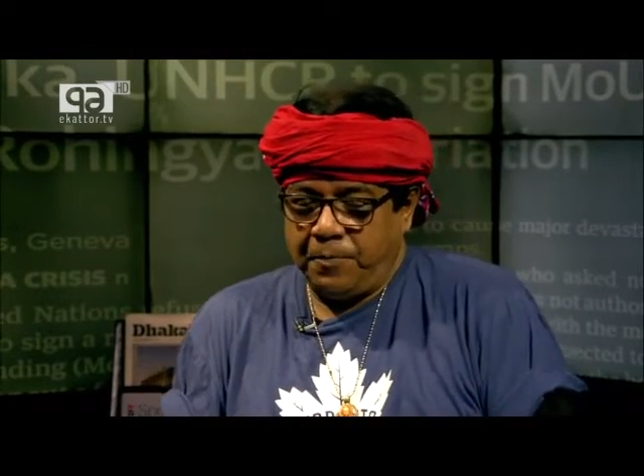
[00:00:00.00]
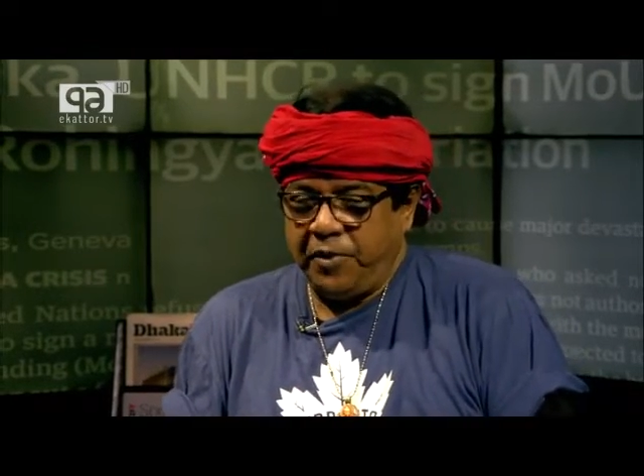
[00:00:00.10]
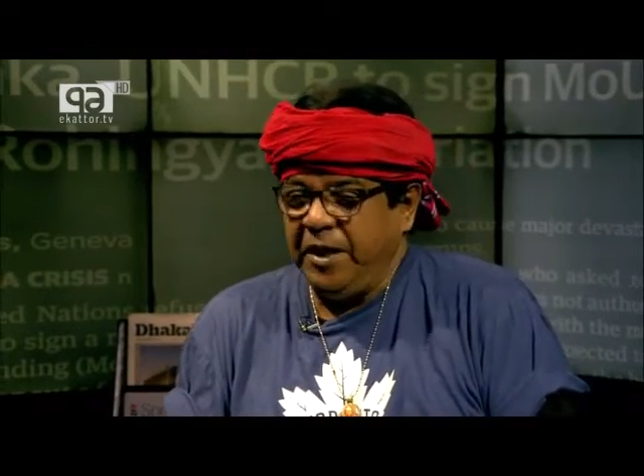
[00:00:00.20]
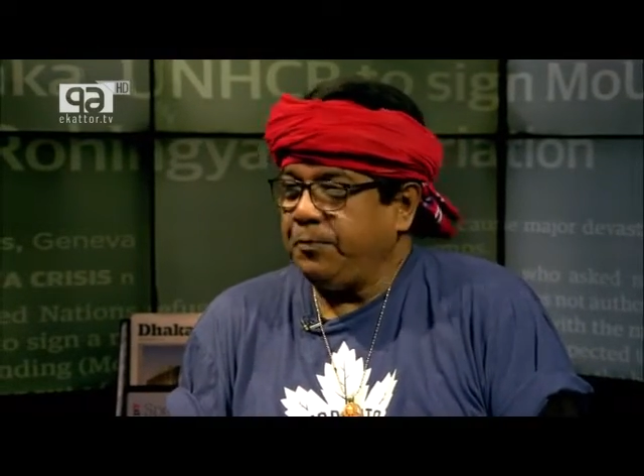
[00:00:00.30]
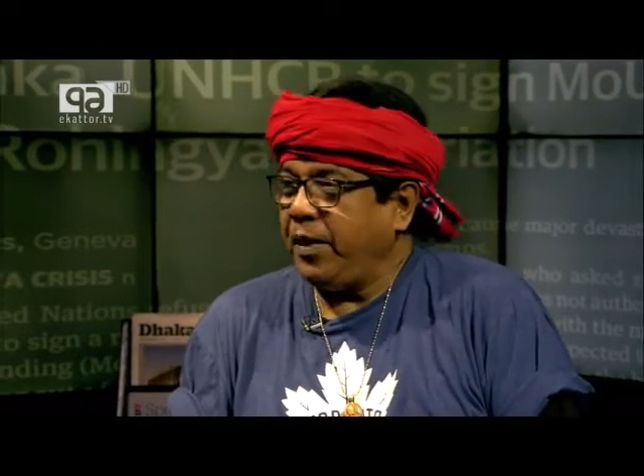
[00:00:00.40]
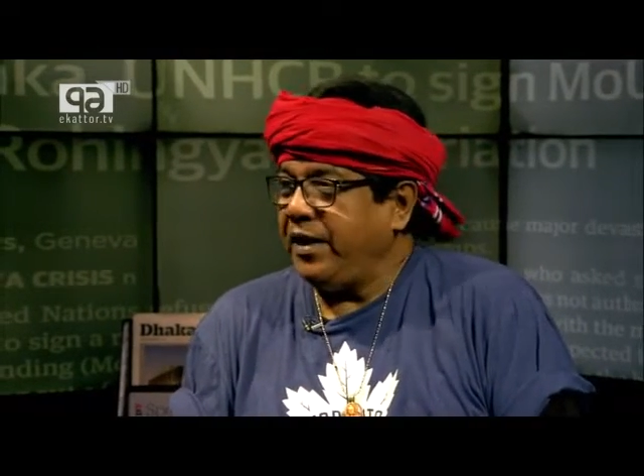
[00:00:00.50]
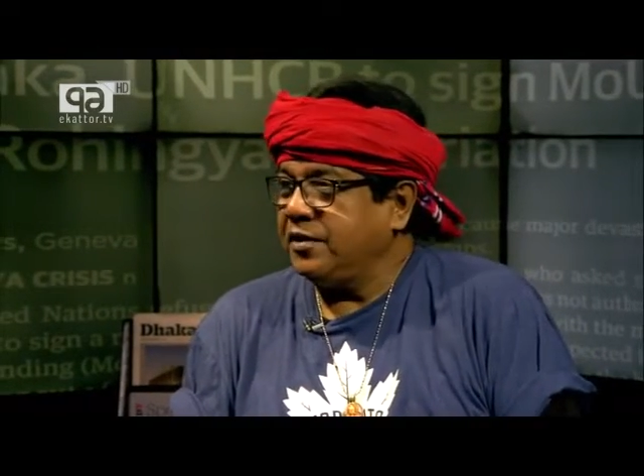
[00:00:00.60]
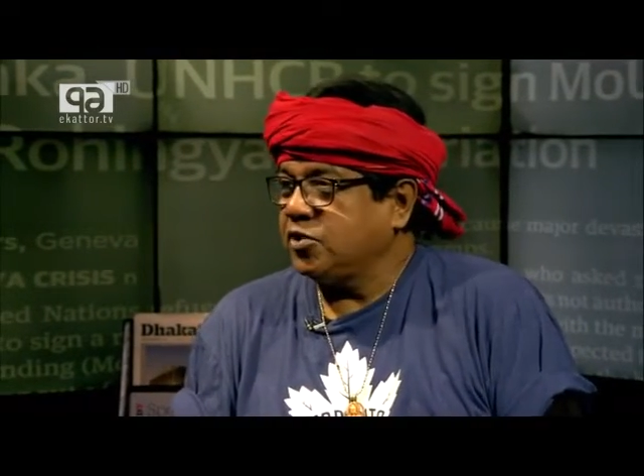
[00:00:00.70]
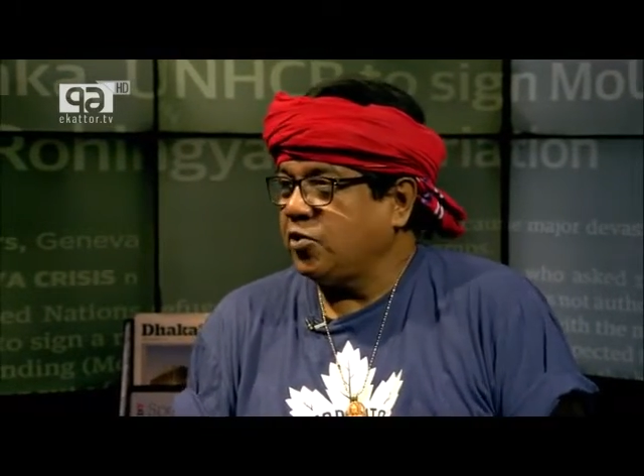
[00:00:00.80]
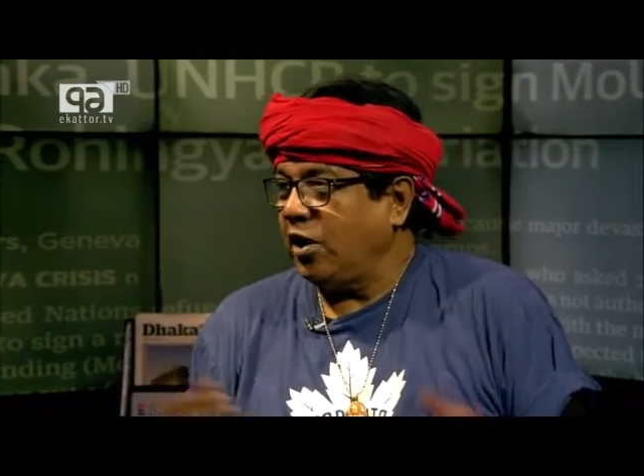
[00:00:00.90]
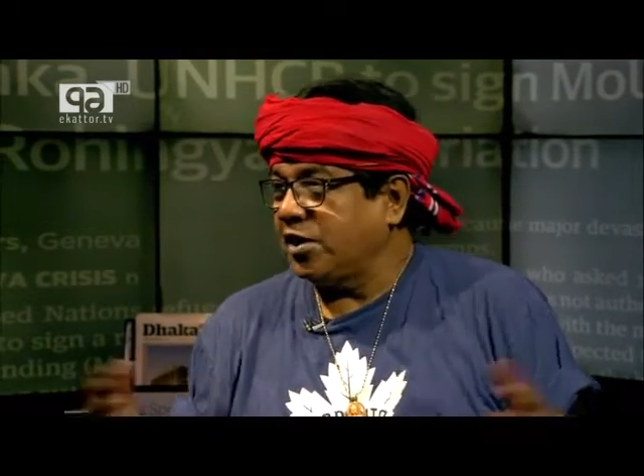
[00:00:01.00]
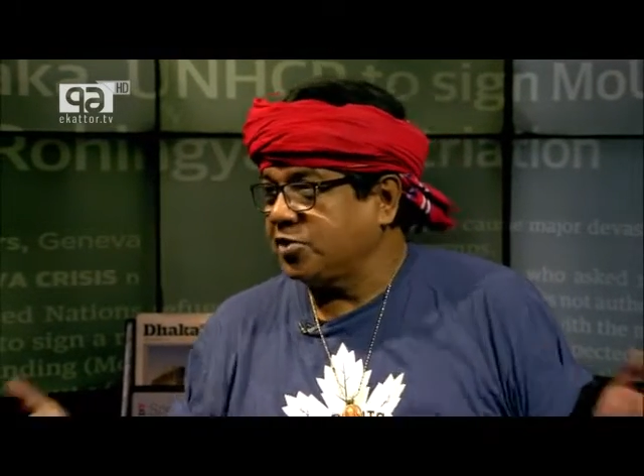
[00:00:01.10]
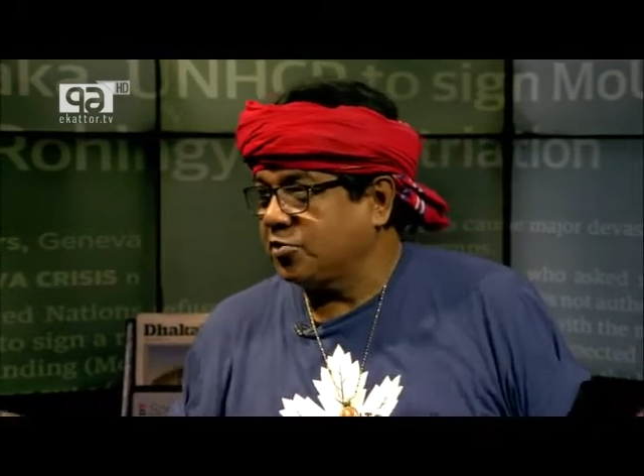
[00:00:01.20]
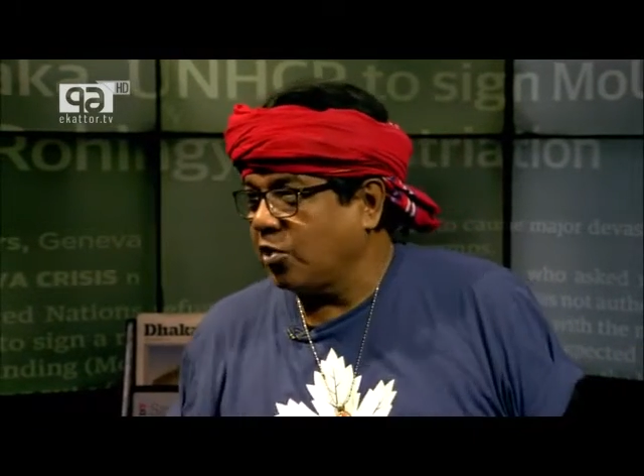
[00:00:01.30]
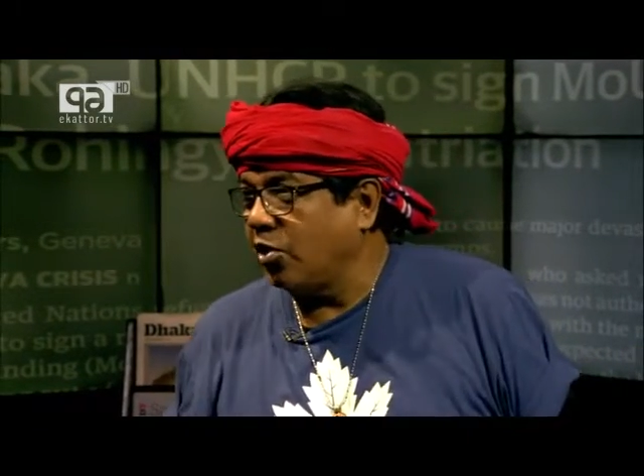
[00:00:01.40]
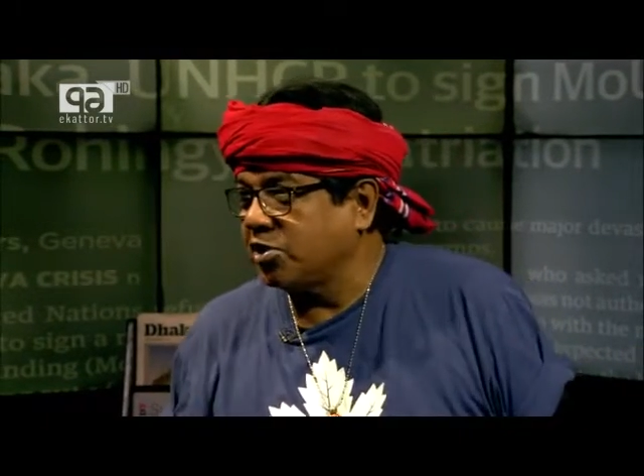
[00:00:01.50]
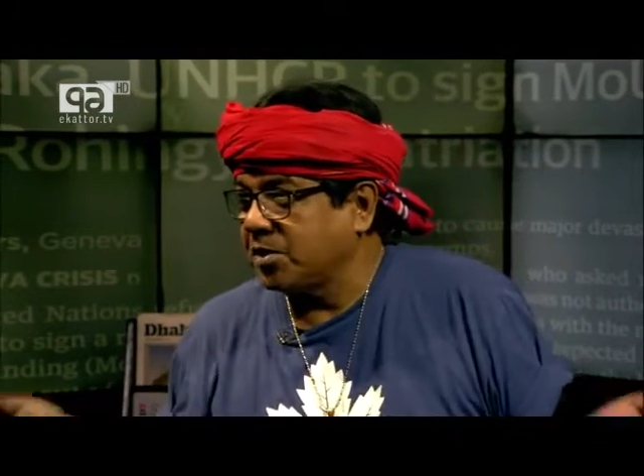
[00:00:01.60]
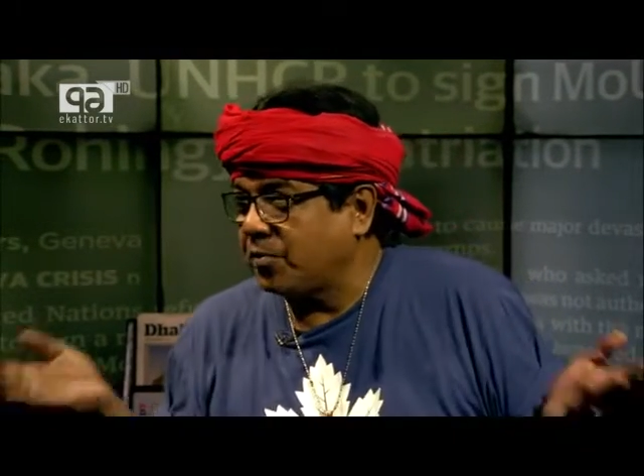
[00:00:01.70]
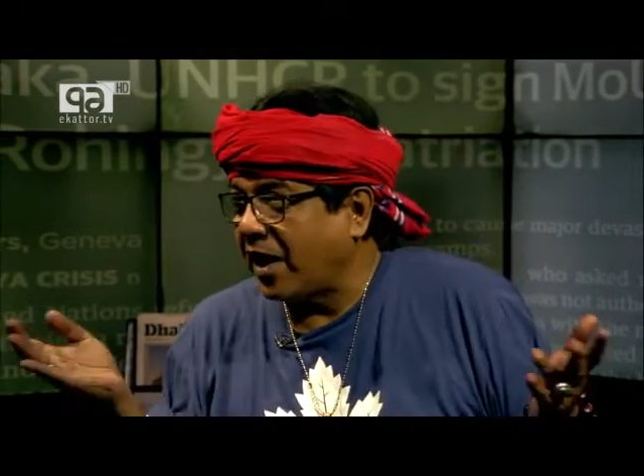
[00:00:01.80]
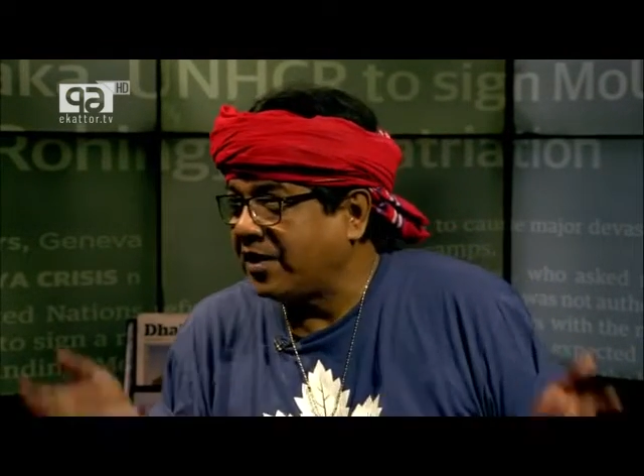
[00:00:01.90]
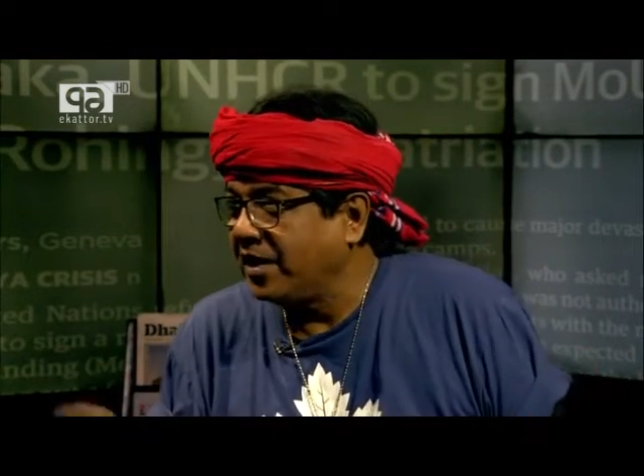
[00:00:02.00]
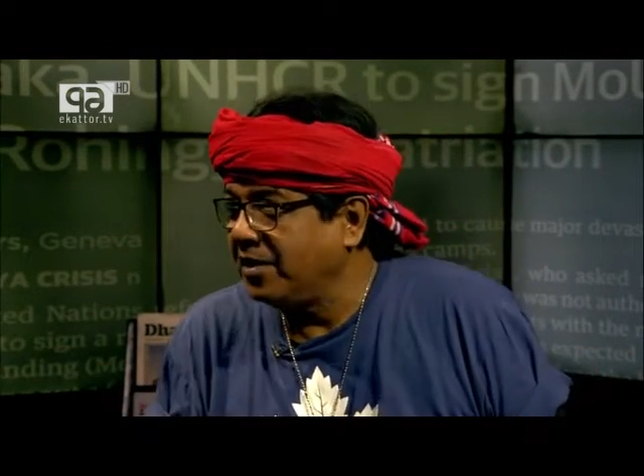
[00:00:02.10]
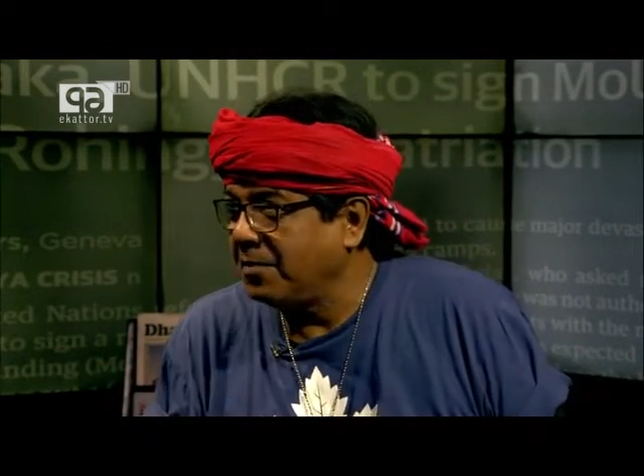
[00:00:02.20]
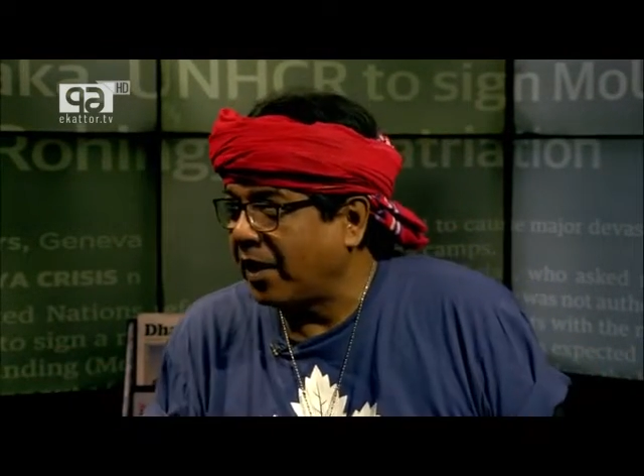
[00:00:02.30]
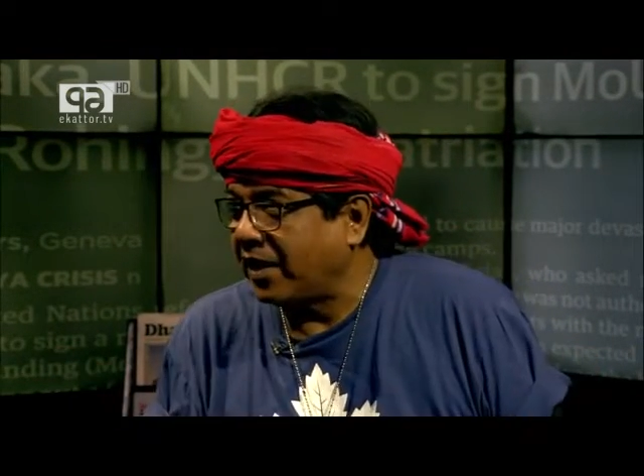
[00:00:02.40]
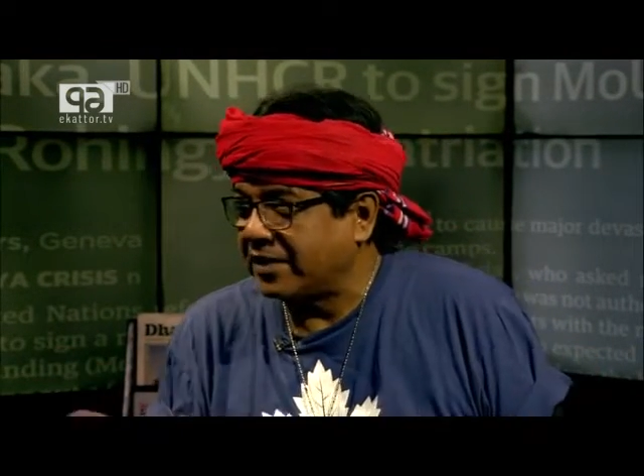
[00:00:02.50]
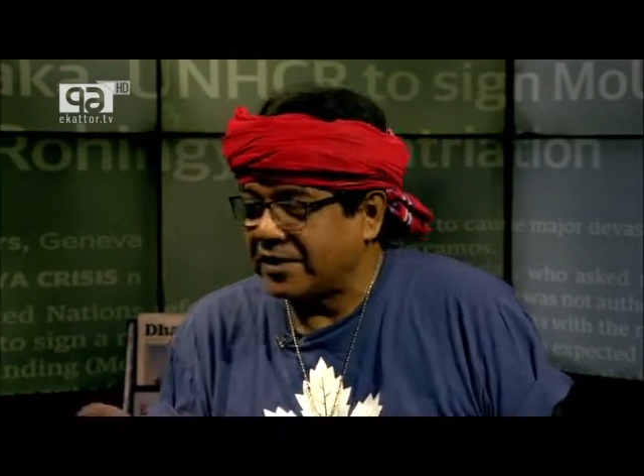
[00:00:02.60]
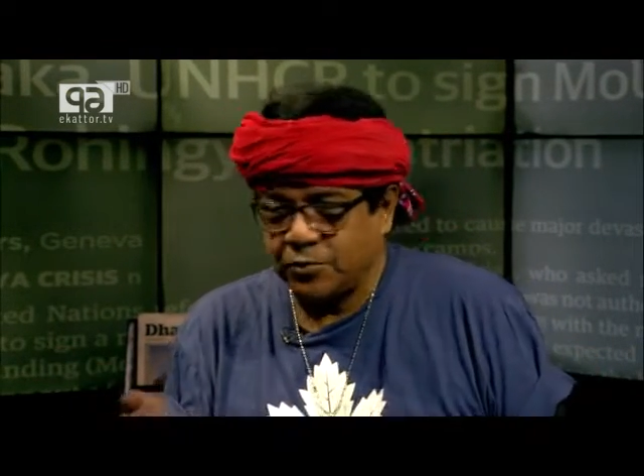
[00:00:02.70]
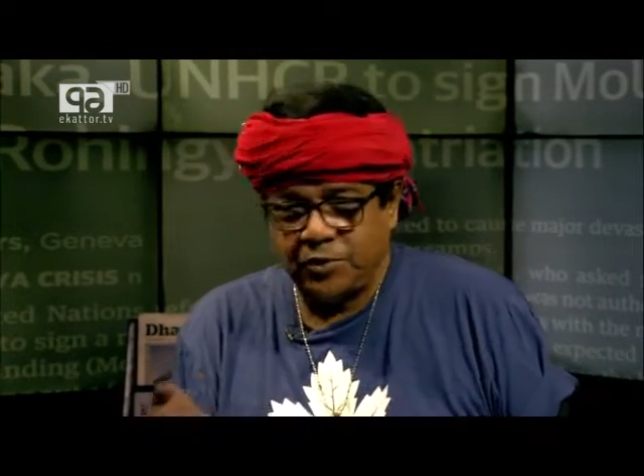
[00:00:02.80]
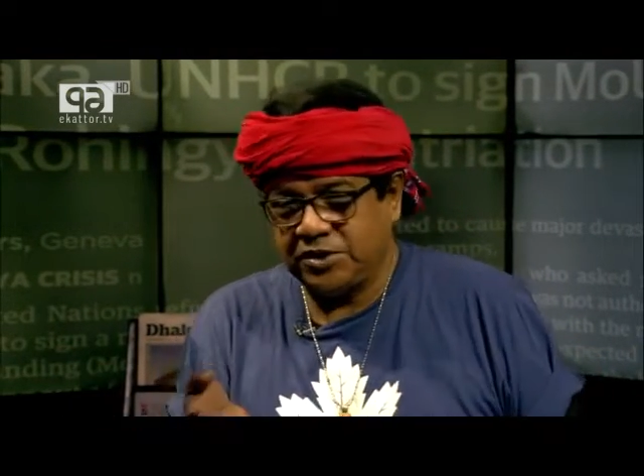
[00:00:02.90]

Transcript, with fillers: prepaid scholarship right here in Bangladesh,